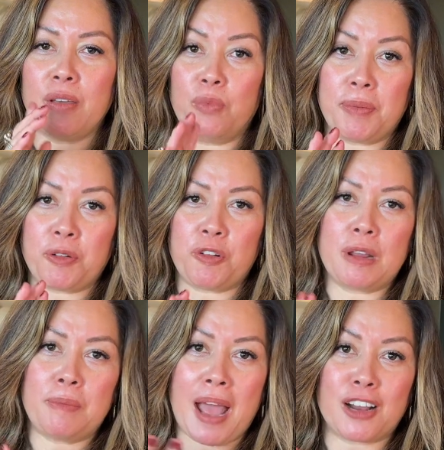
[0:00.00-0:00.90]
whipped
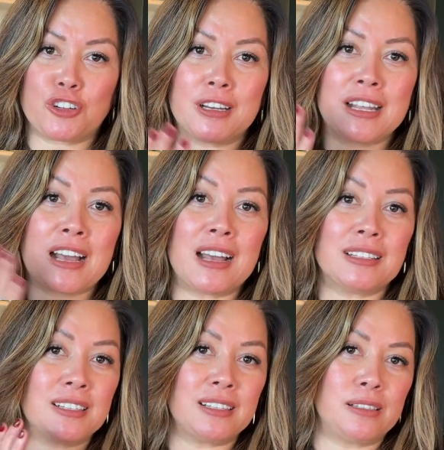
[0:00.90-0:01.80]
cream actually
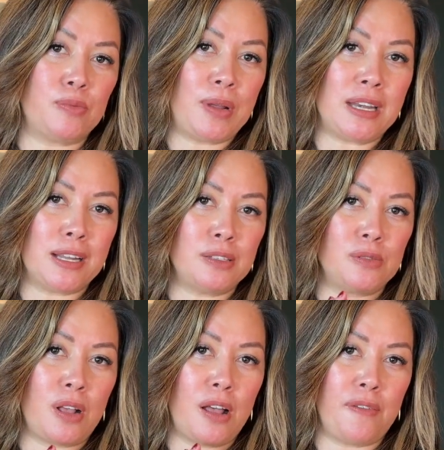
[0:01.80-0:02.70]
cuts the sweetness
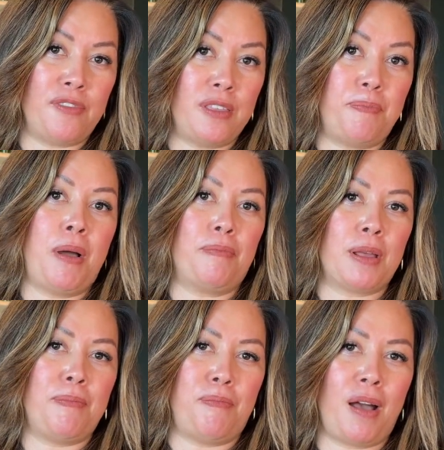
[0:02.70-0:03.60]
of the
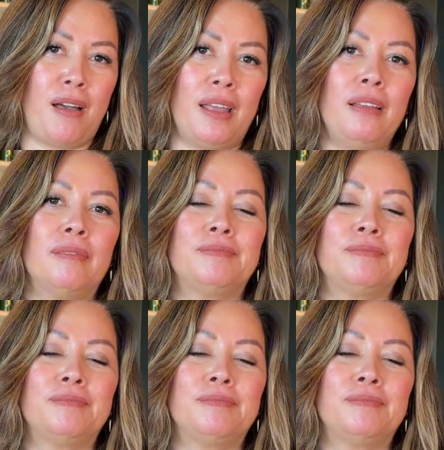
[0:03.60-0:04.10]
pumpkin pie.